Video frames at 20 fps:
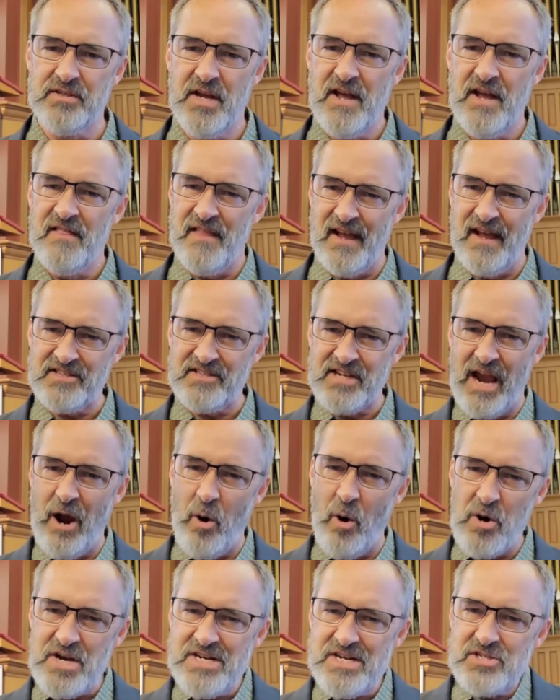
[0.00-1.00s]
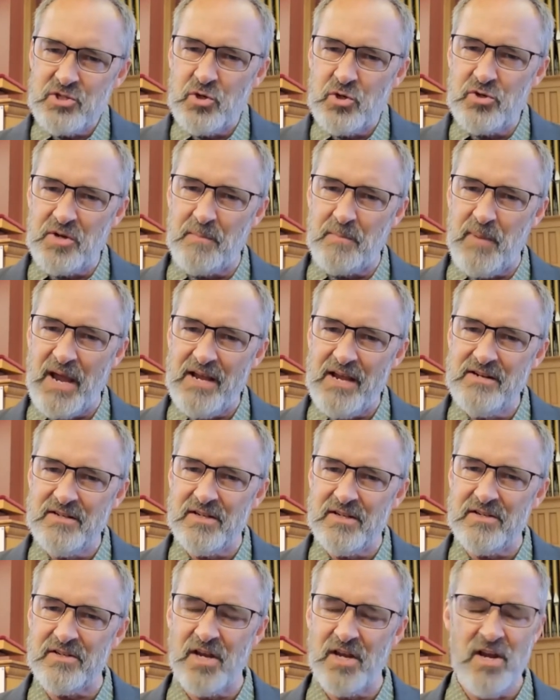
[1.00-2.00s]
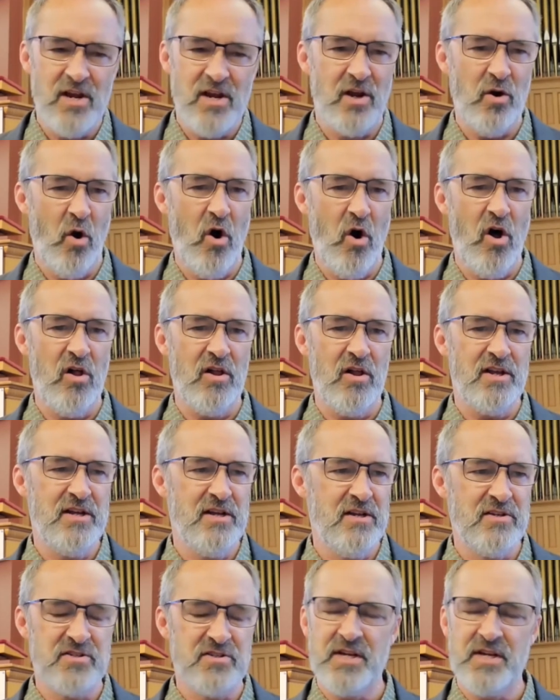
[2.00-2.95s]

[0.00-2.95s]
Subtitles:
That's how interdependent it all is.